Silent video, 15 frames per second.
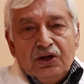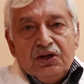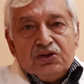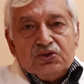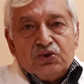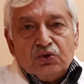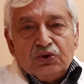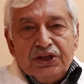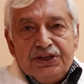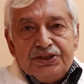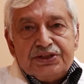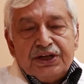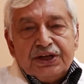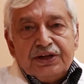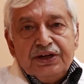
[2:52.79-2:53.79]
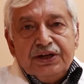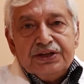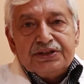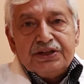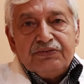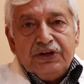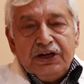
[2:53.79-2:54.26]
So these techniques
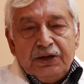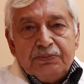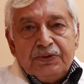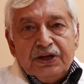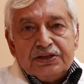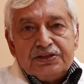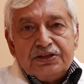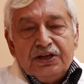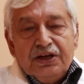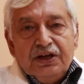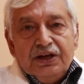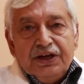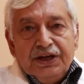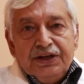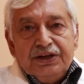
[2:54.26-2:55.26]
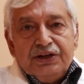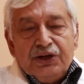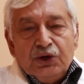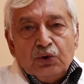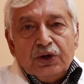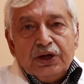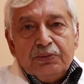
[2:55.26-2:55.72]
have helped us in
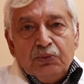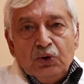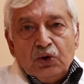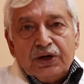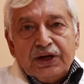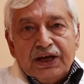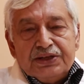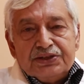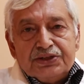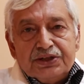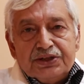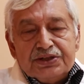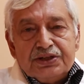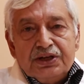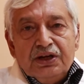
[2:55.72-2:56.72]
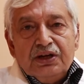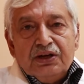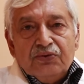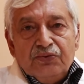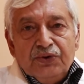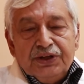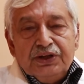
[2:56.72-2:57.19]
curing more cancers
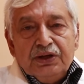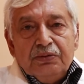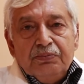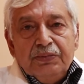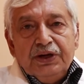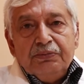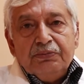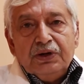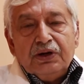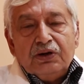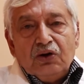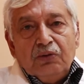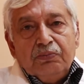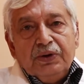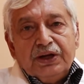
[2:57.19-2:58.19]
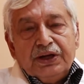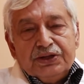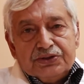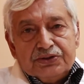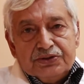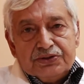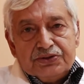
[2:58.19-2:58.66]
with minimal
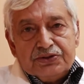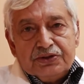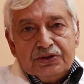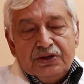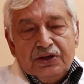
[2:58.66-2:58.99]
complications.